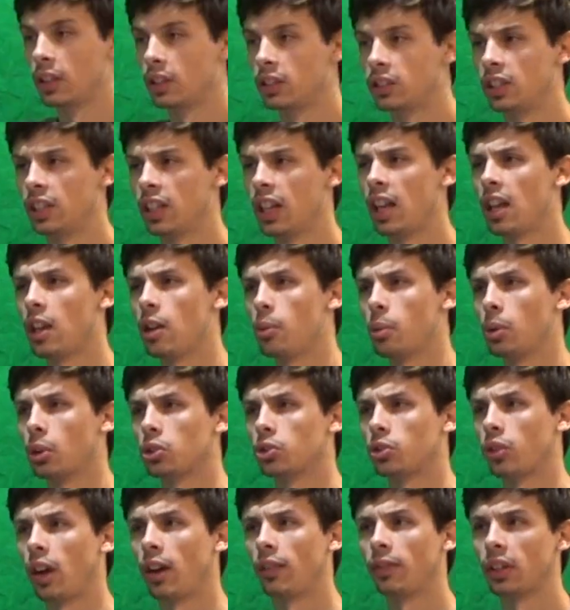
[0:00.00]
Today we're
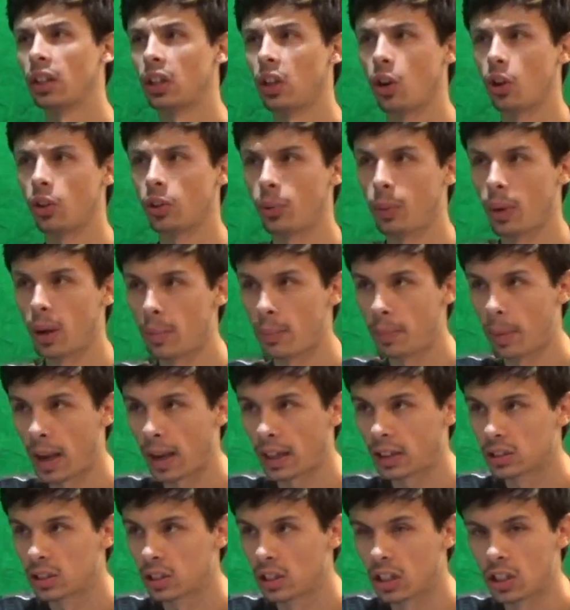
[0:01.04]
traveling all the way
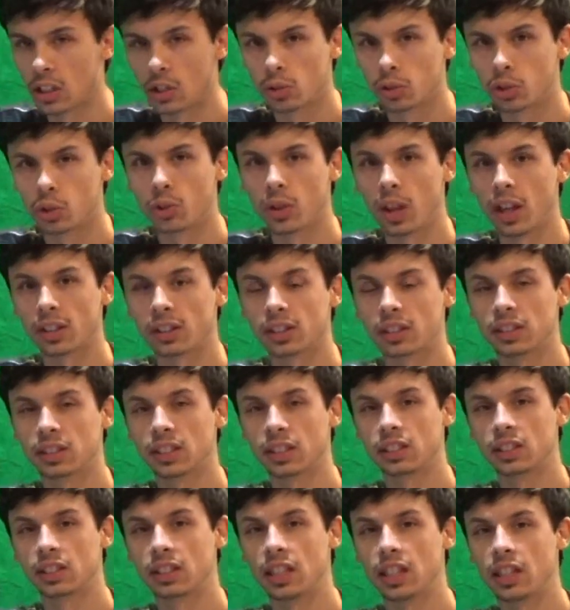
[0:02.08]
back to the year
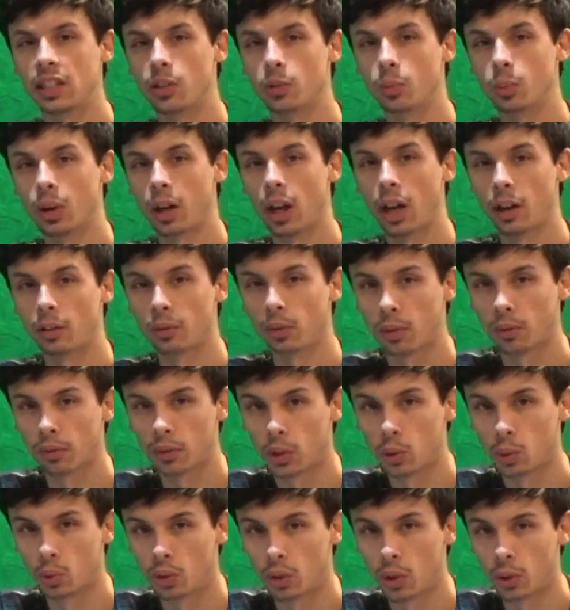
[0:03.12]
2016 when I
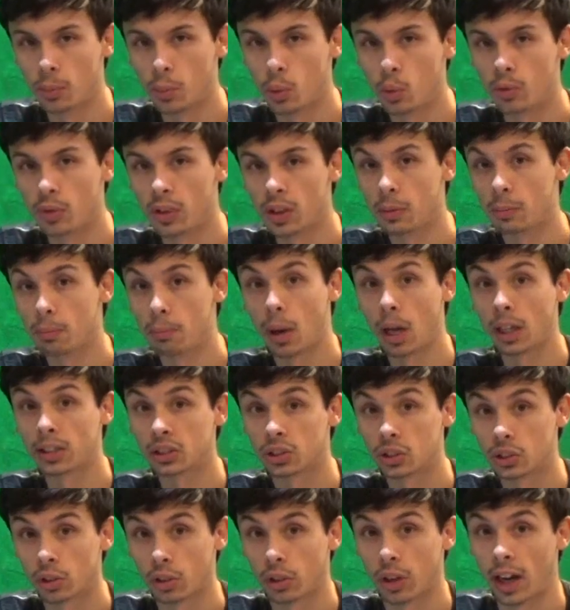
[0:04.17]
reviewed the movie
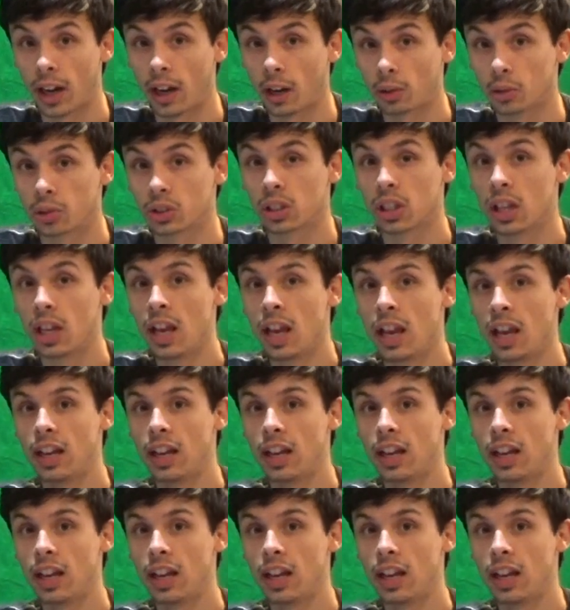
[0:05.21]
Monster House,